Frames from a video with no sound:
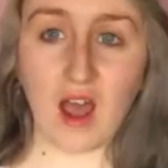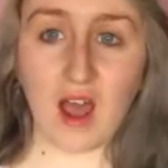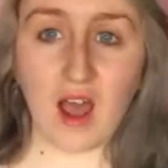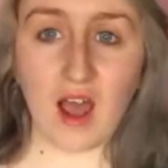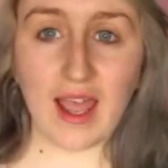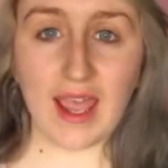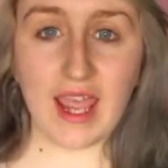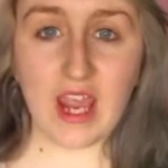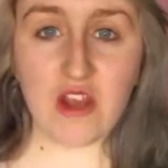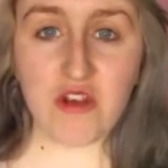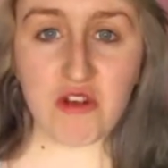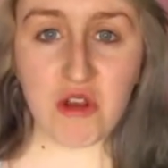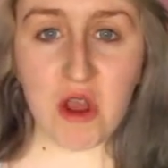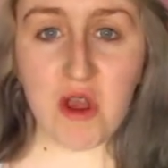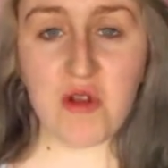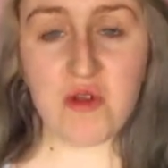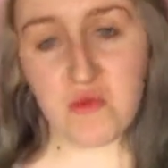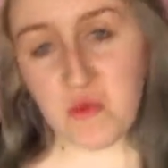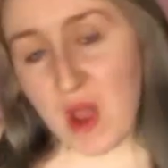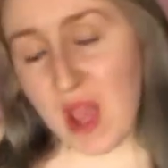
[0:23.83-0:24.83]
I in
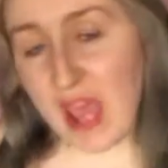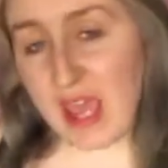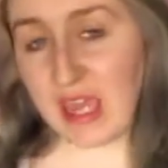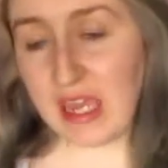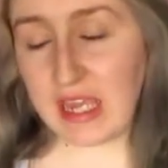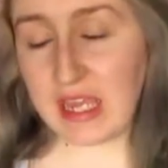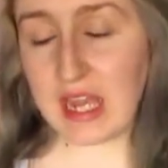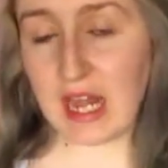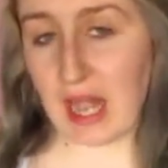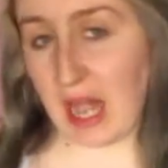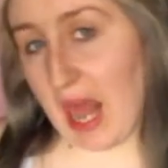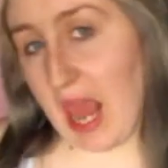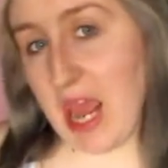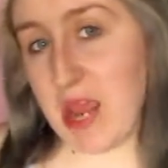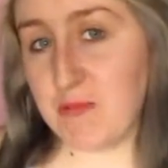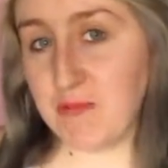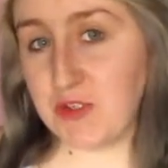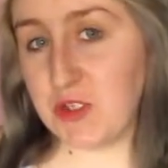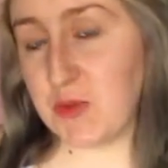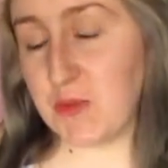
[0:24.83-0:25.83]
no way
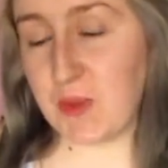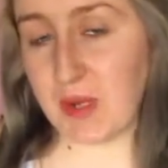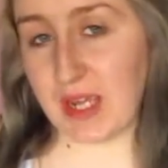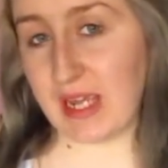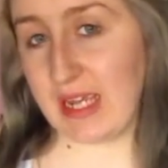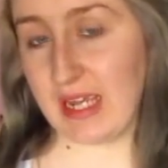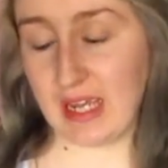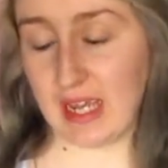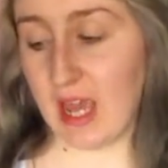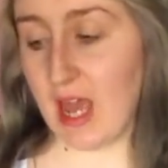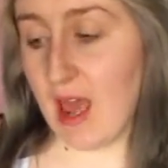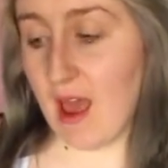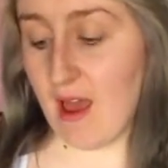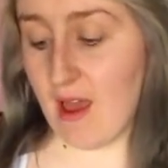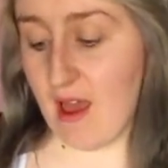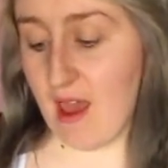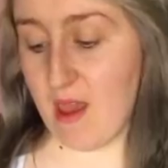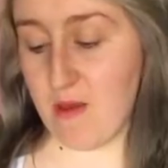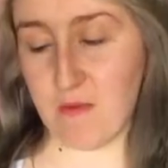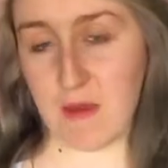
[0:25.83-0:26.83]
claim to be
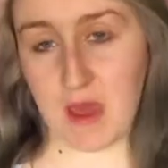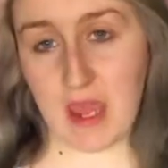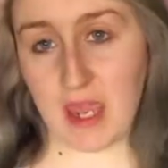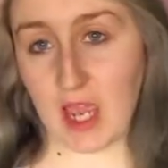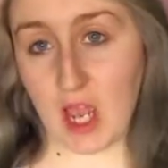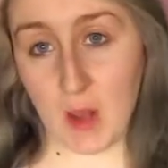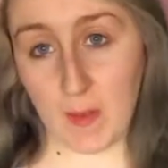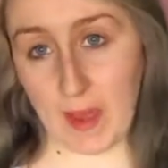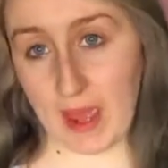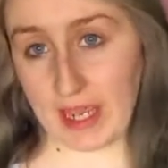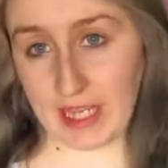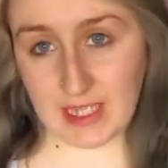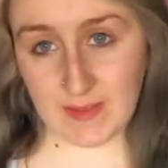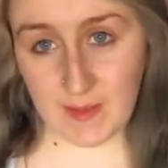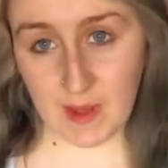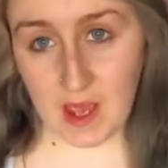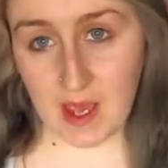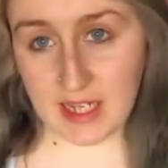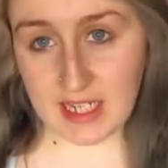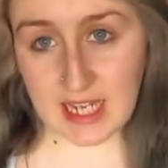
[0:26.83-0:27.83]
a makeup
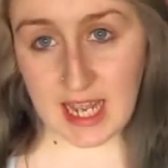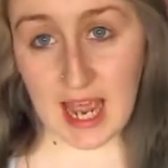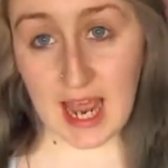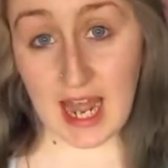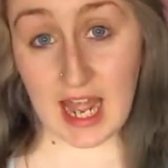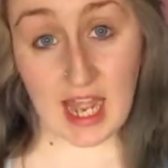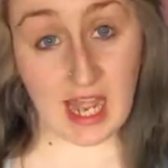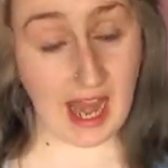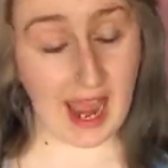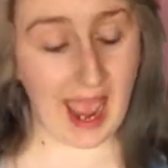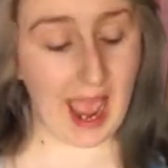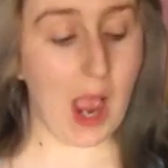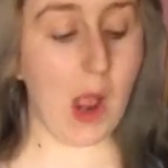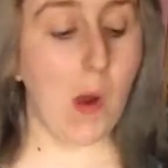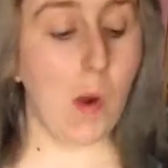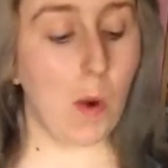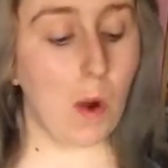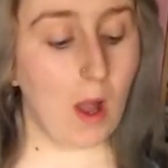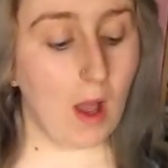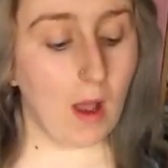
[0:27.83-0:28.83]
expert
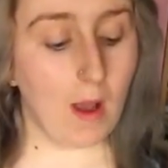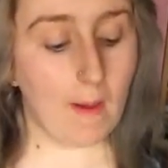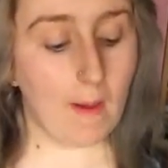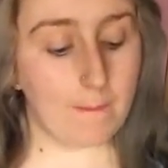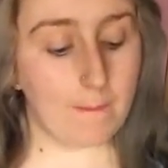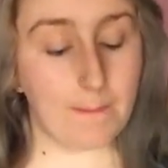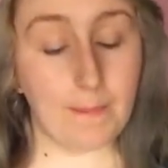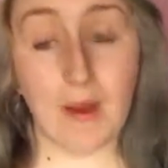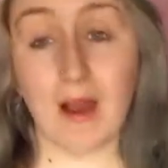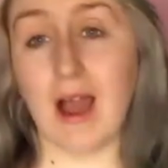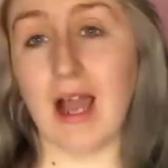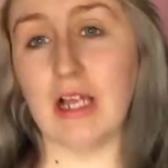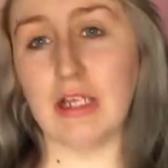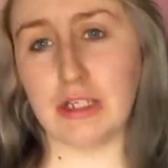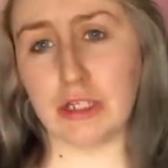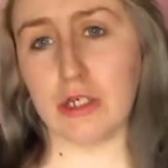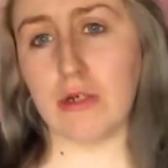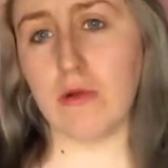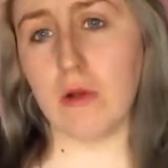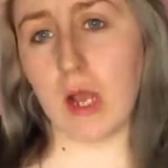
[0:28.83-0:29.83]
now, but I
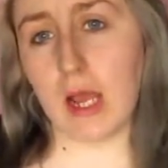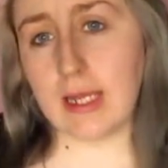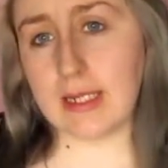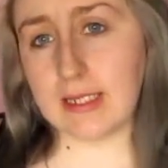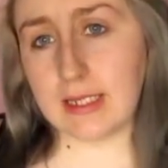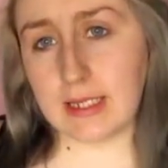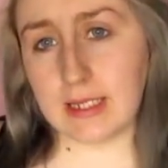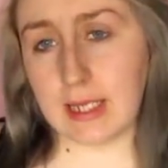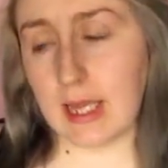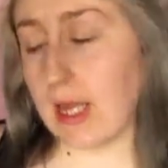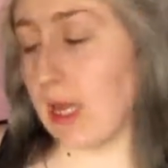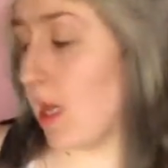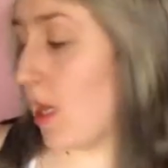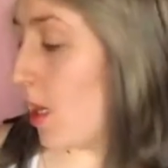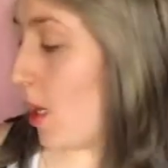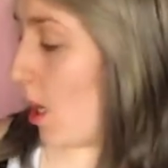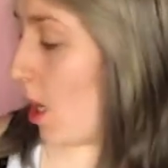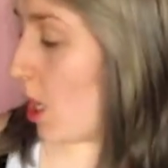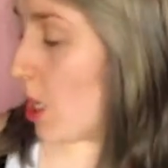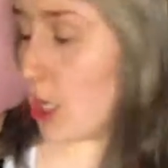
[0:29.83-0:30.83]
do like to
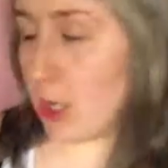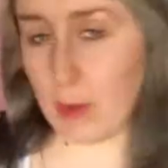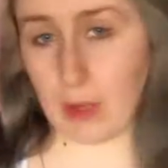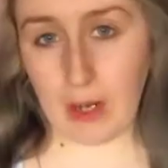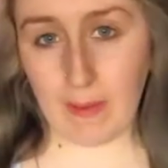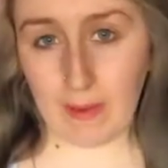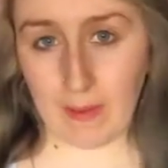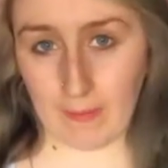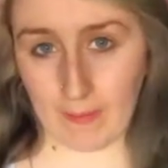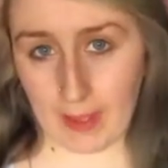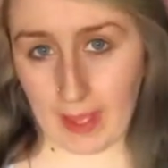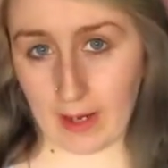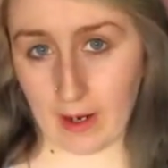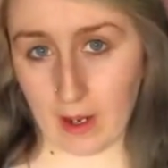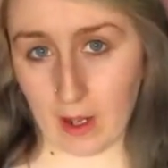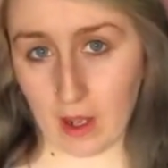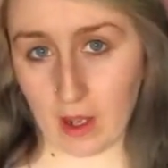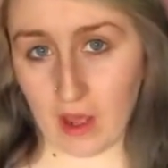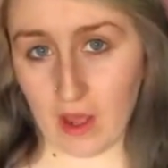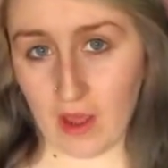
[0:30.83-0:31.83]
think I do it a bit
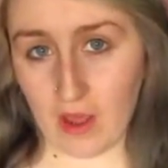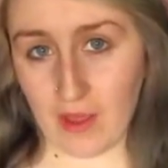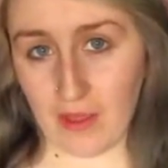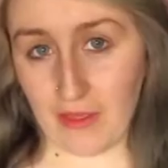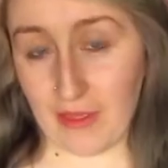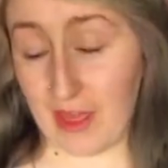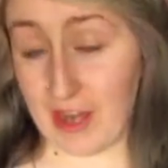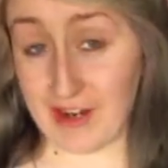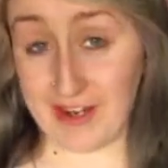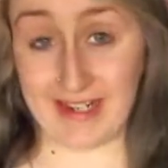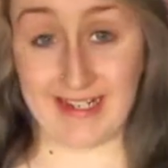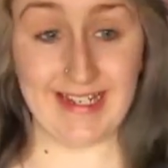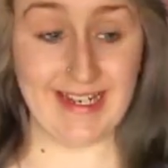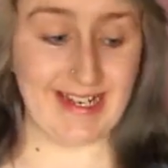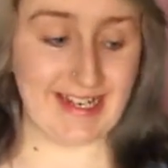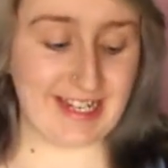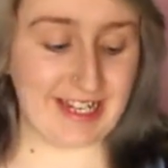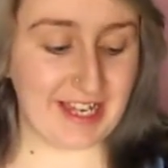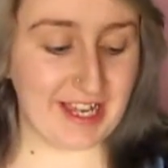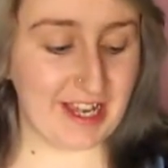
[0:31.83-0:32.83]
better than I
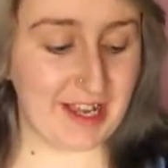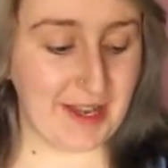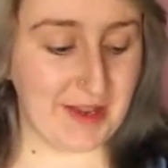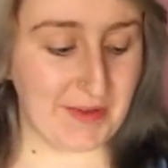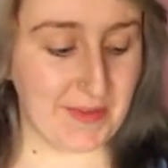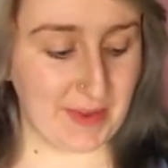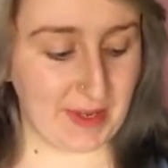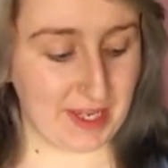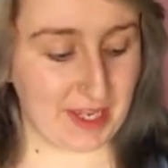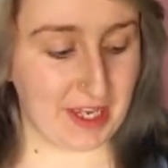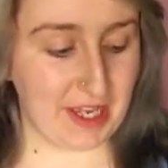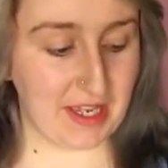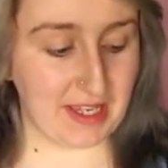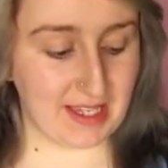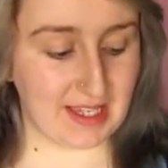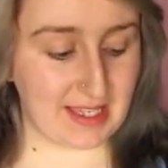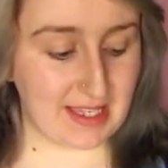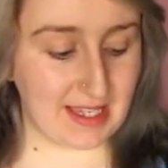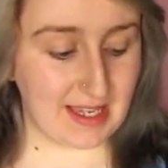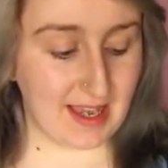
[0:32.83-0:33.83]
did,
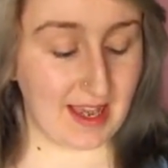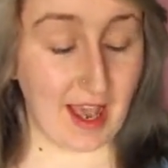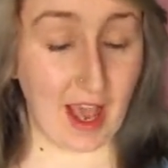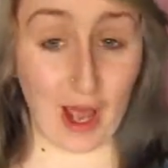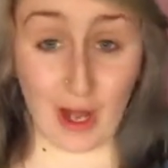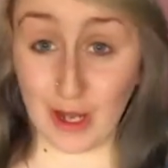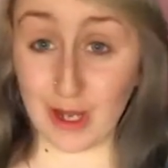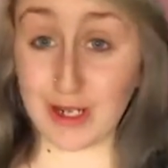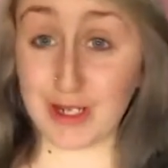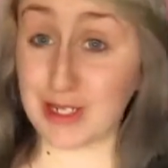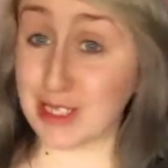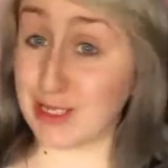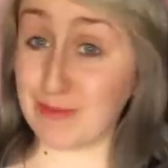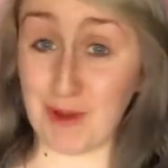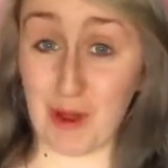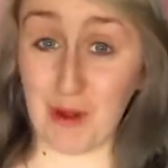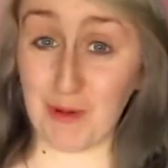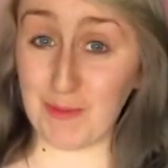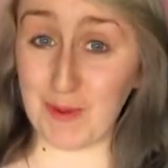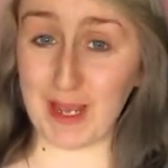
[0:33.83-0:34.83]
because I looked at some
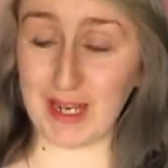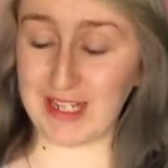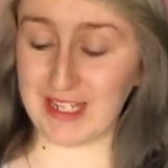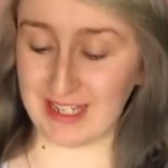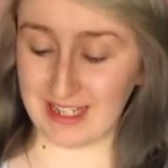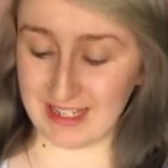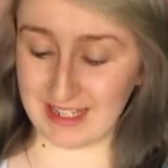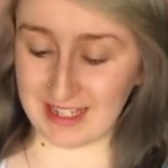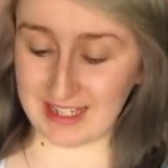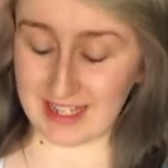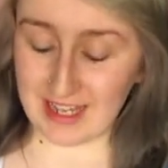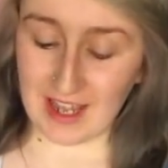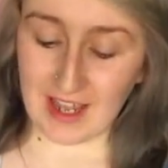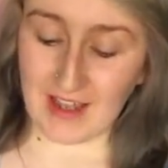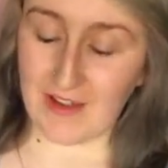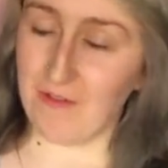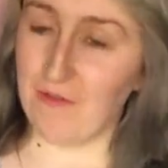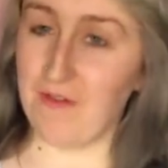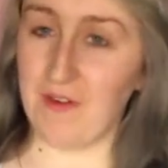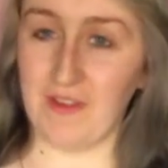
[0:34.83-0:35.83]
old pictures
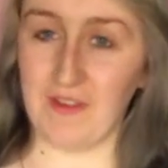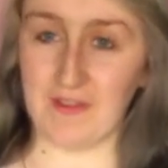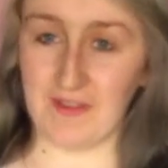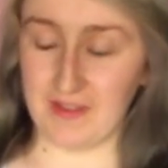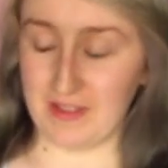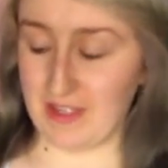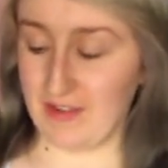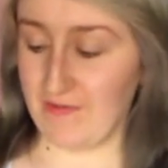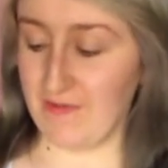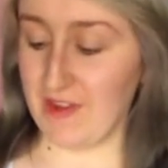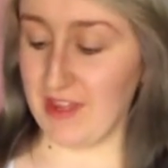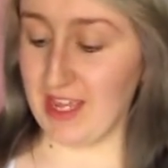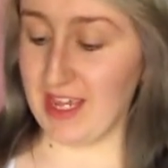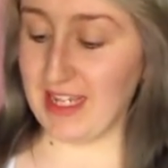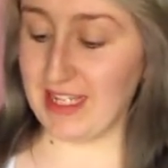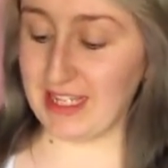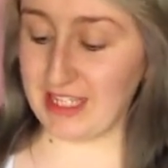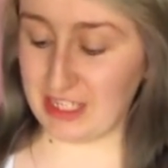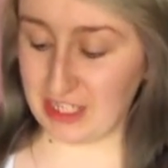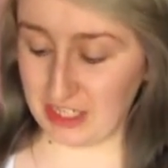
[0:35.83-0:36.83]
for
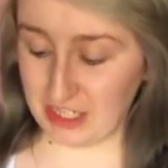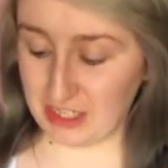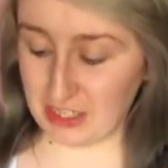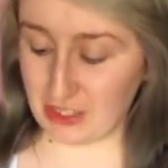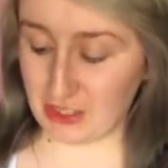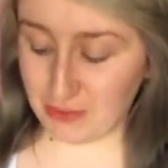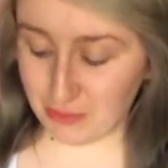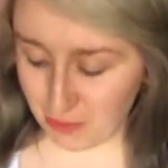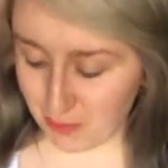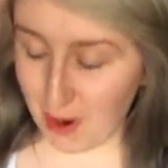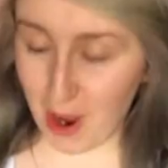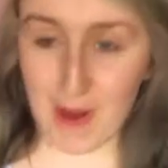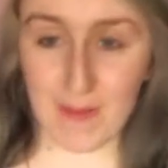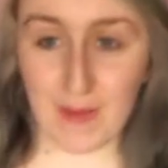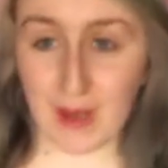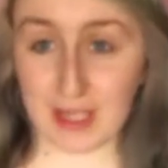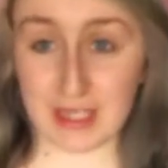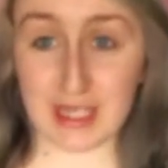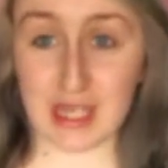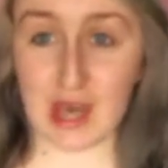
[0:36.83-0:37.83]
this to just remind
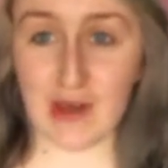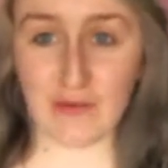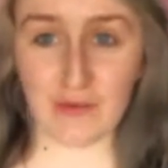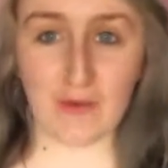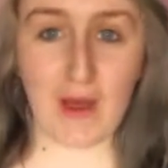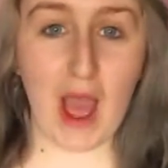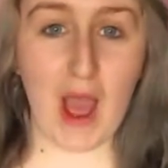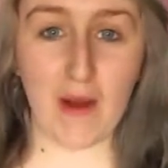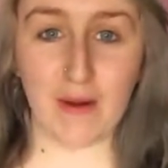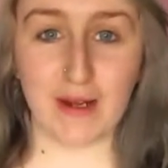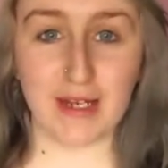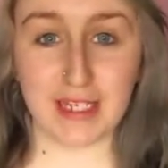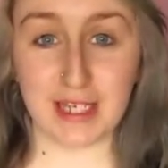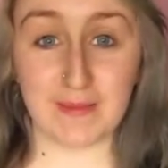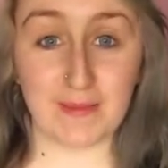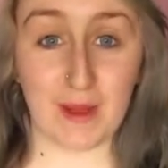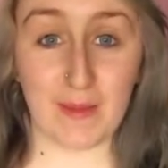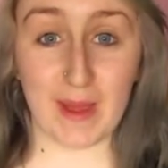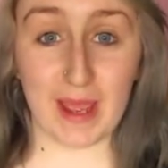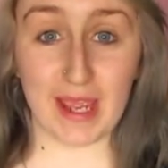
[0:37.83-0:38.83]
myself of how I
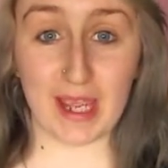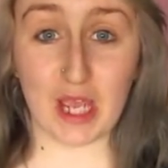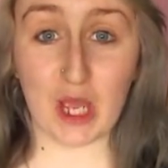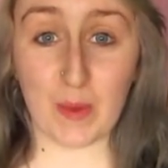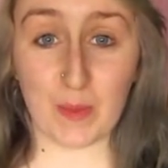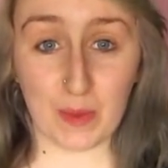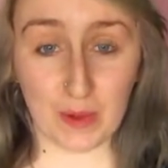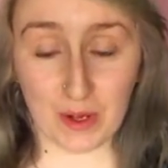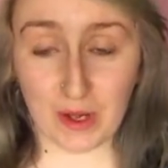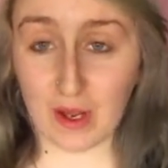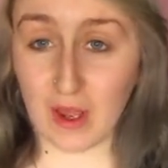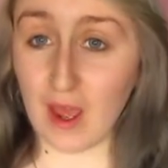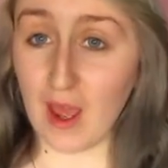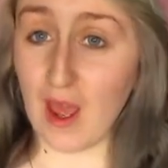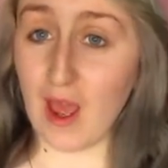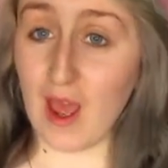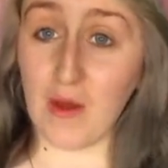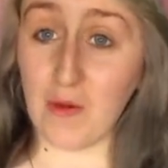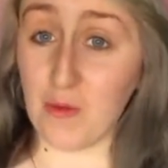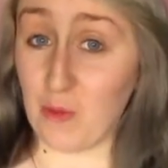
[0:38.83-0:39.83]
did my makeup, and
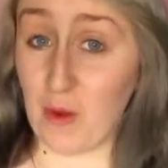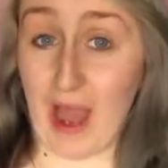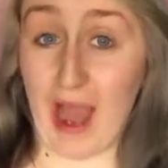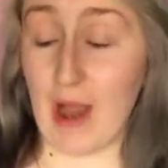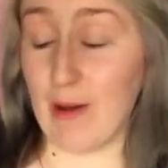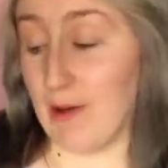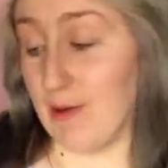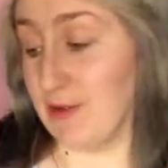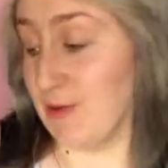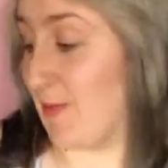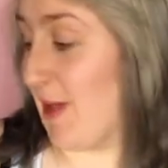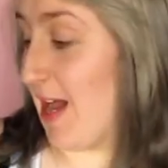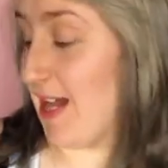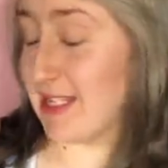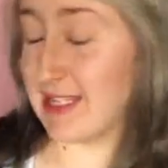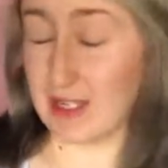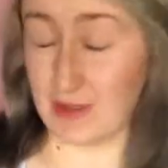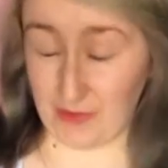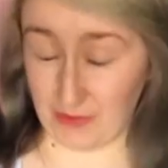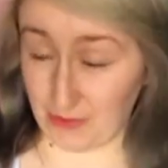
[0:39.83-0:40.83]
wow, it was
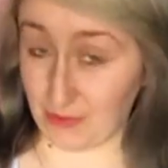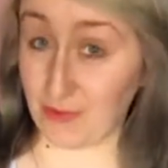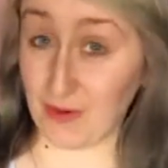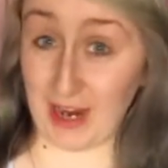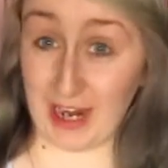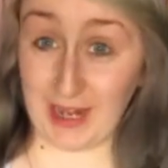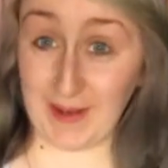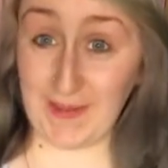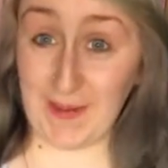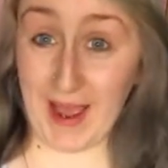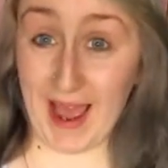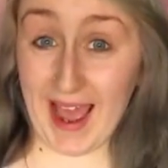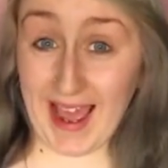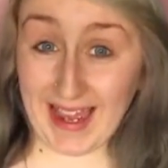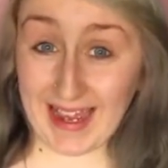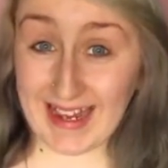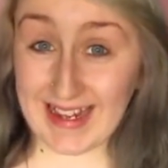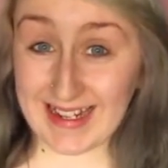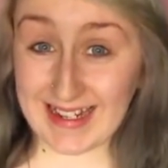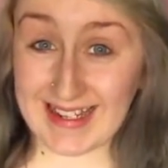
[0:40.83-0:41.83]
bad. It was really
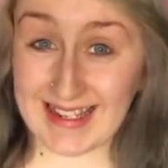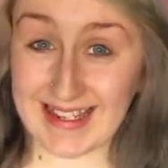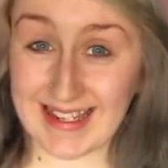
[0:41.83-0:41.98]
bad.